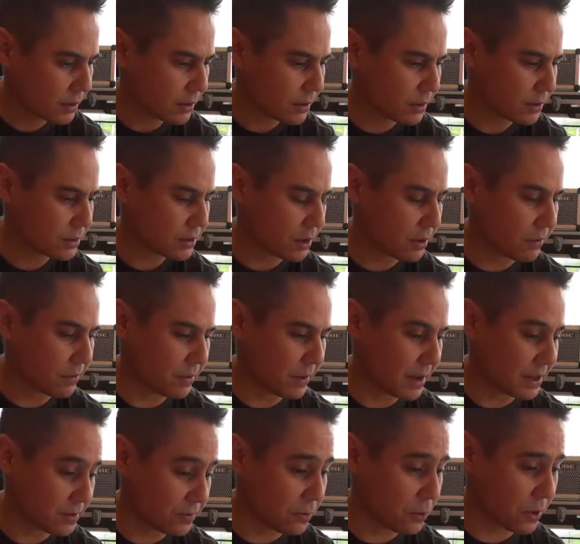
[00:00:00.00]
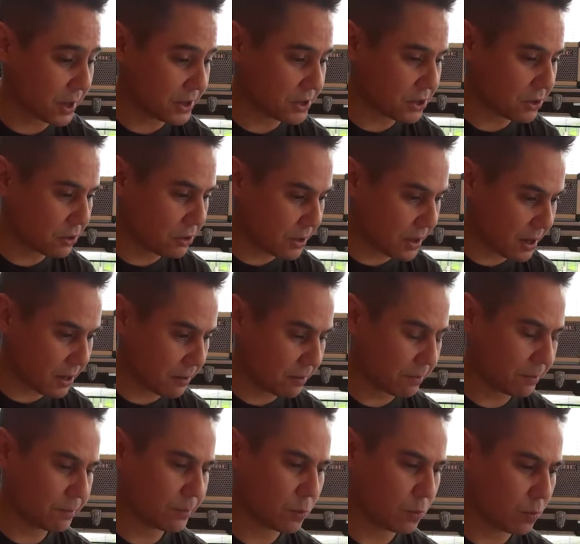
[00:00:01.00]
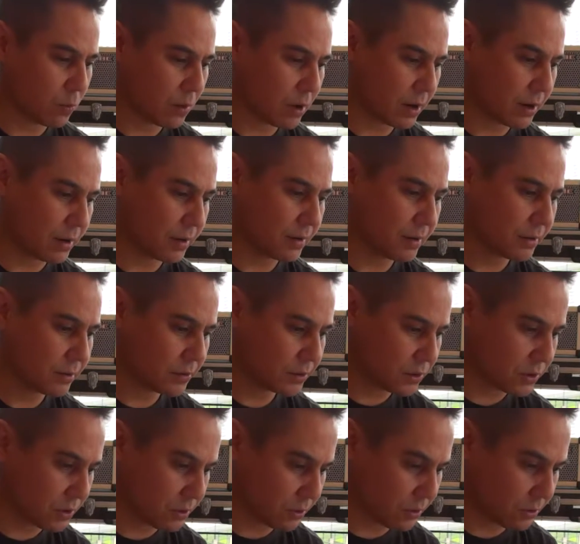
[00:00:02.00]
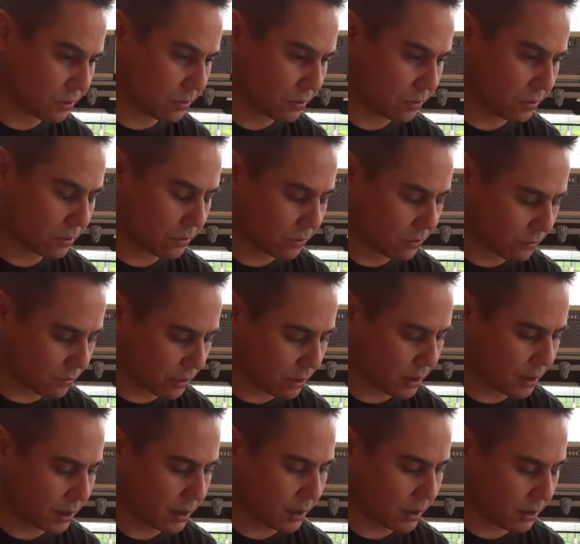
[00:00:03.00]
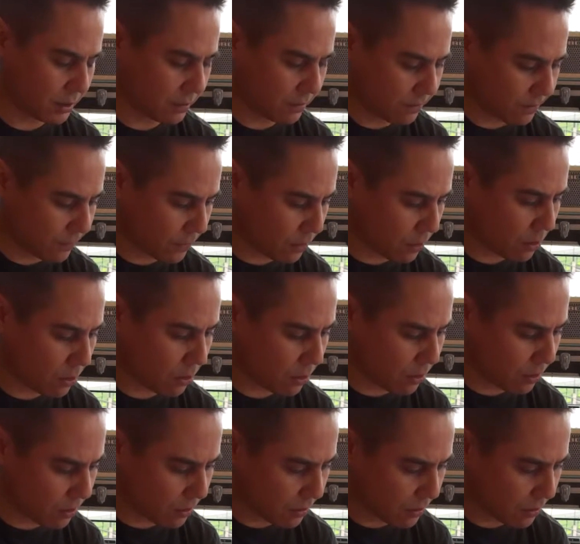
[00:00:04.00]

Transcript: so that's 42 now. 1, 2, 3, 4.